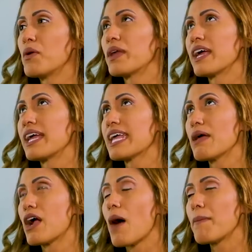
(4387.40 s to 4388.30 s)
But when I
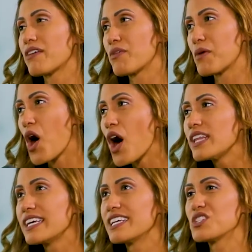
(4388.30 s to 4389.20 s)
got back from
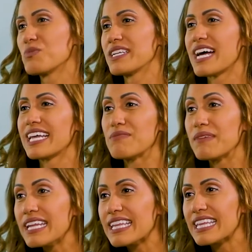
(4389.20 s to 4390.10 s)
college, my dad
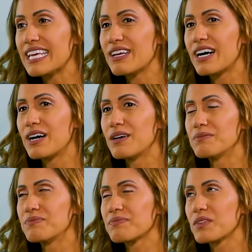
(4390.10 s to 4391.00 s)
immediately
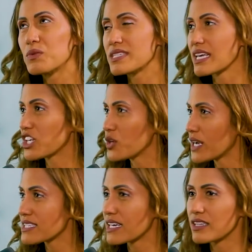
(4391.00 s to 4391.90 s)
was like, "You
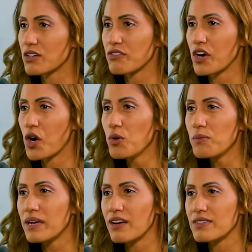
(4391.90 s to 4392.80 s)
guys got to look for a
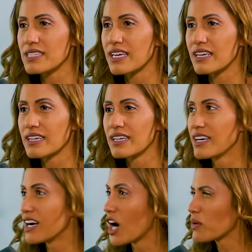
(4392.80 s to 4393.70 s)
home," and I was like,
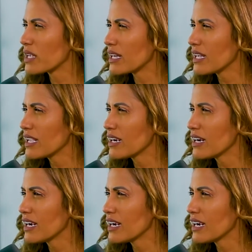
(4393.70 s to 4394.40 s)
"Are we kidding here?"